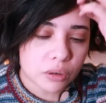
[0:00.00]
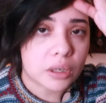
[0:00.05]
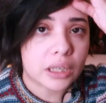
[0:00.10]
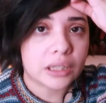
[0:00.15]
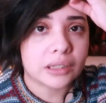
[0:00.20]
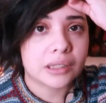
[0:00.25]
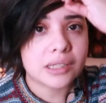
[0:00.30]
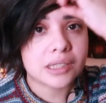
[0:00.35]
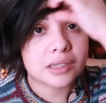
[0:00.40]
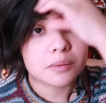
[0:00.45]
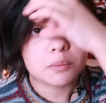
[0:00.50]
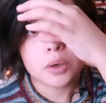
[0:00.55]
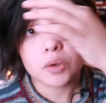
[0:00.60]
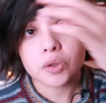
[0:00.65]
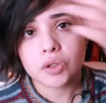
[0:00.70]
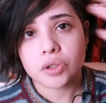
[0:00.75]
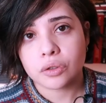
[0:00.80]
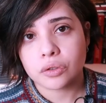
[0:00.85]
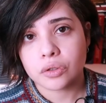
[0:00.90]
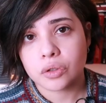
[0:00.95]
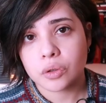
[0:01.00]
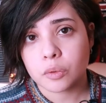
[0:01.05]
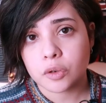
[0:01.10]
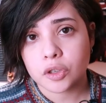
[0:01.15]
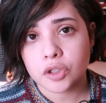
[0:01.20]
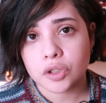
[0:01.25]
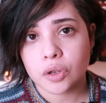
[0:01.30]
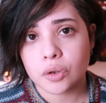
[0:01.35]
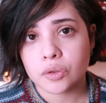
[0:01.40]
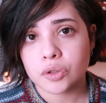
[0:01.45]
or at least most
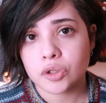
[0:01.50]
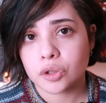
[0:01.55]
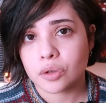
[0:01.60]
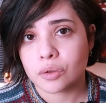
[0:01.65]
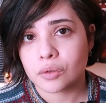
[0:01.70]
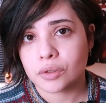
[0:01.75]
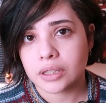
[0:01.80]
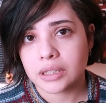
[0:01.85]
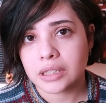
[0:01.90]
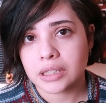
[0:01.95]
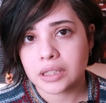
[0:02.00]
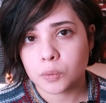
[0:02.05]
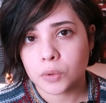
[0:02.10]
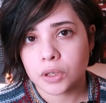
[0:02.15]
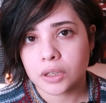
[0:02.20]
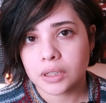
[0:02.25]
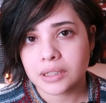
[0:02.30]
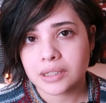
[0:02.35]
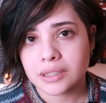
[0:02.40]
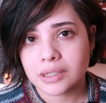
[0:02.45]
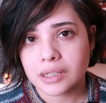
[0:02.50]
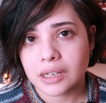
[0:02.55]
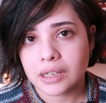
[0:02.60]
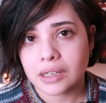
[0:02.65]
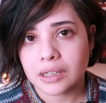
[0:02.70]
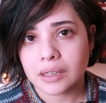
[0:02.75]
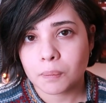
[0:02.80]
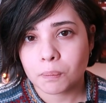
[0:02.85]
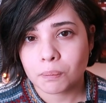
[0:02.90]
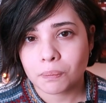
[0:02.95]
YouTubers, goes through this, where it's
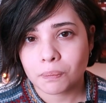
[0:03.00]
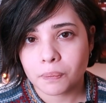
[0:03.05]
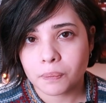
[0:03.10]
like,